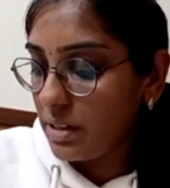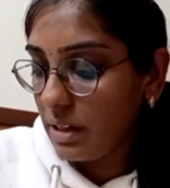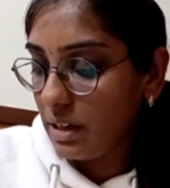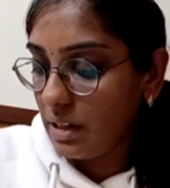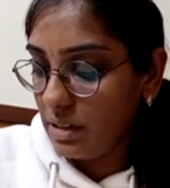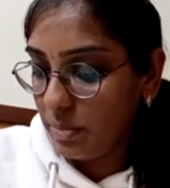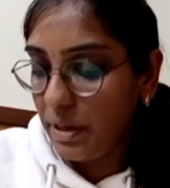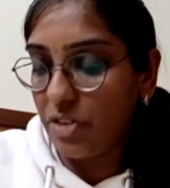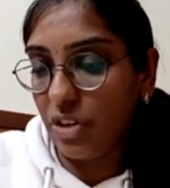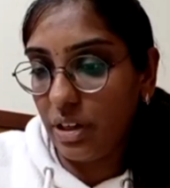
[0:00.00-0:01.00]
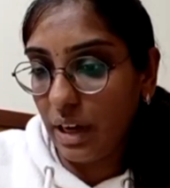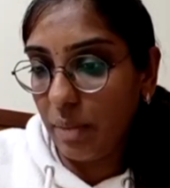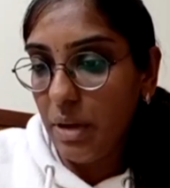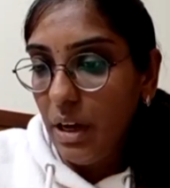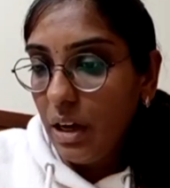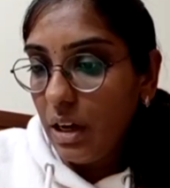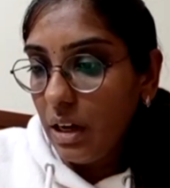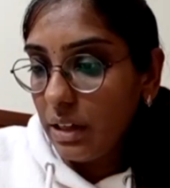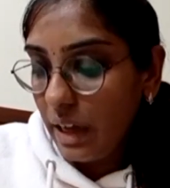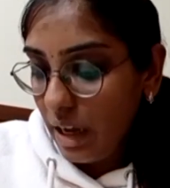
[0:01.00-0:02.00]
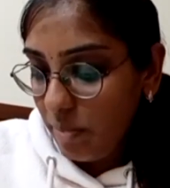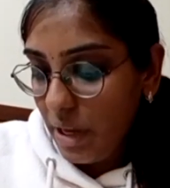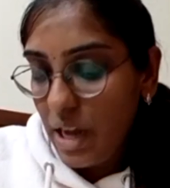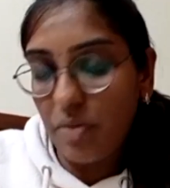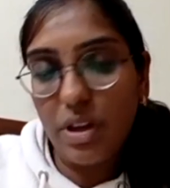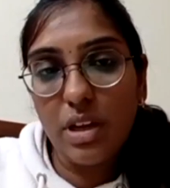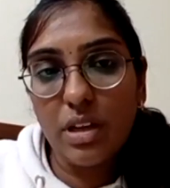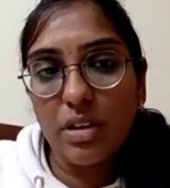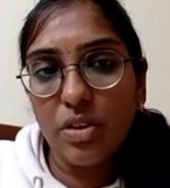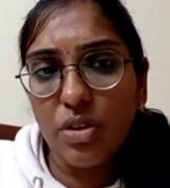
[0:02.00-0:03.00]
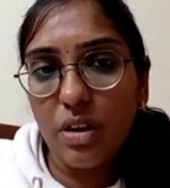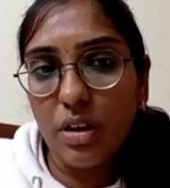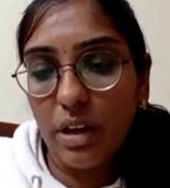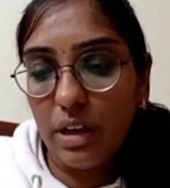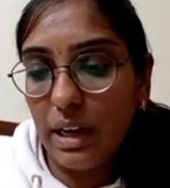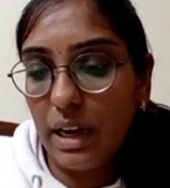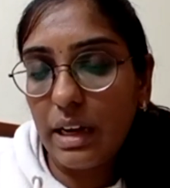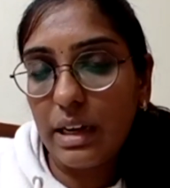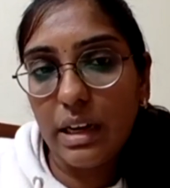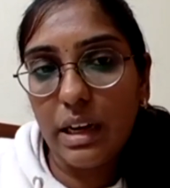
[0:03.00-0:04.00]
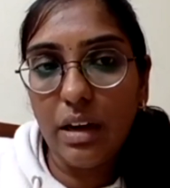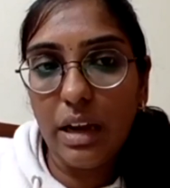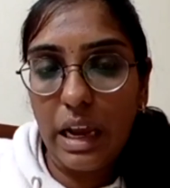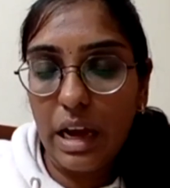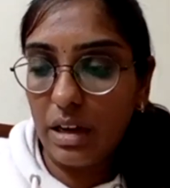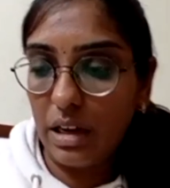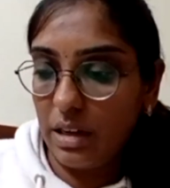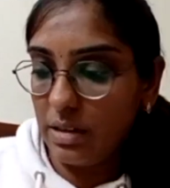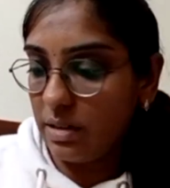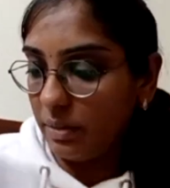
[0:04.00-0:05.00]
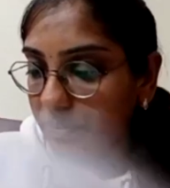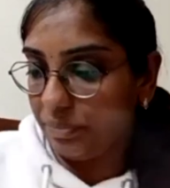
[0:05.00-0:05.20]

inspiratory time. The APRV is indicated in ARDS.